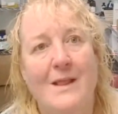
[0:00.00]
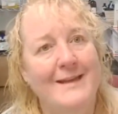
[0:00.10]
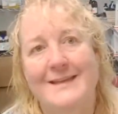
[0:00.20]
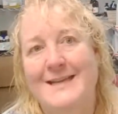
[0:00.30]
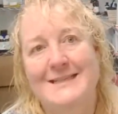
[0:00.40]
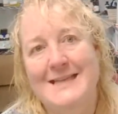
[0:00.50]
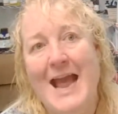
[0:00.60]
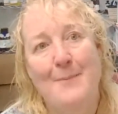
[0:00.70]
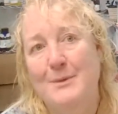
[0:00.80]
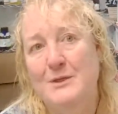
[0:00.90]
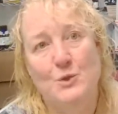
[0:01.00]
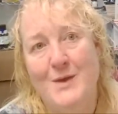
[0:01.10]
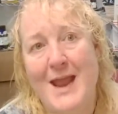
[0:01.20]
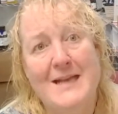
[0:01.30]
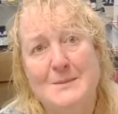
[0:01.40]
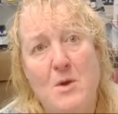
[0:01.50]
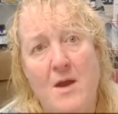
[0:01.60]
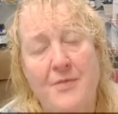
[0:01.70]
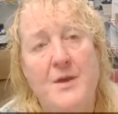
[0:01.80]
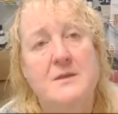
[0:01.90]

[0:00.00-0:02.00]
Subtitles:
and it doesn't happen till next month.